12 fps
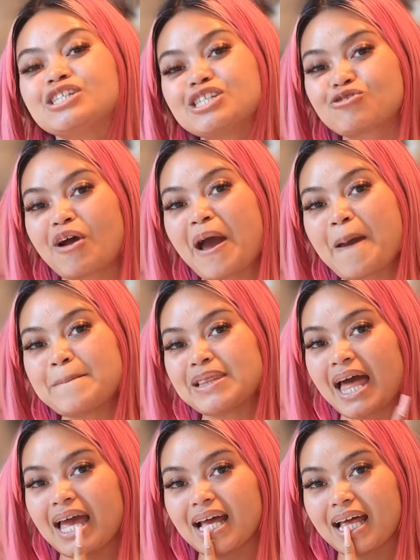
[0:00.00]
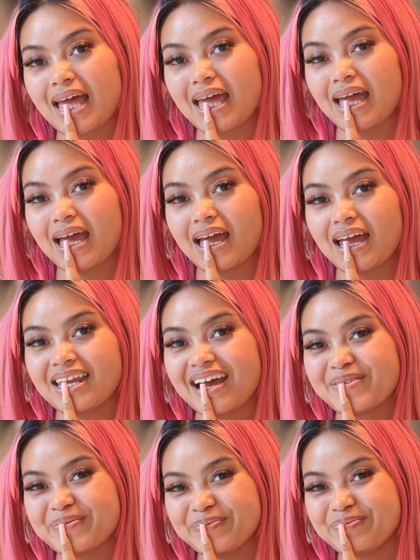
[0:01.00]
subscribe, like, and yeah.
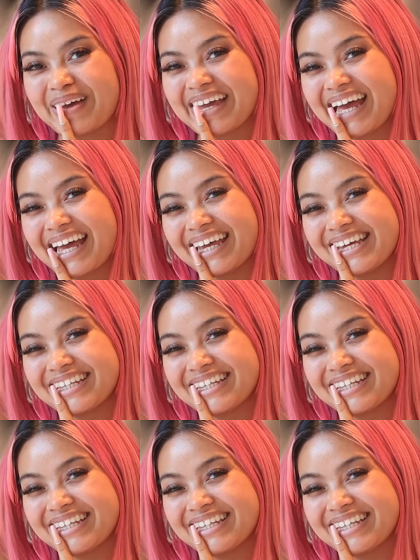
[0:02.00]
Bye guys.